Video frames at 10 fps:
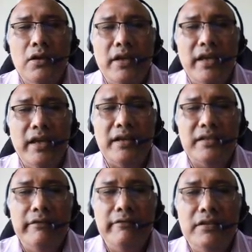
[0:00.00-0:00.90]
Okay,
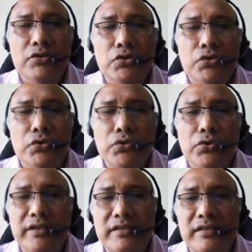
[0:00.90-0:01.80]
activities to do
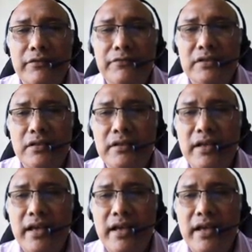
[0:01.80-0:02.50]
in the self-study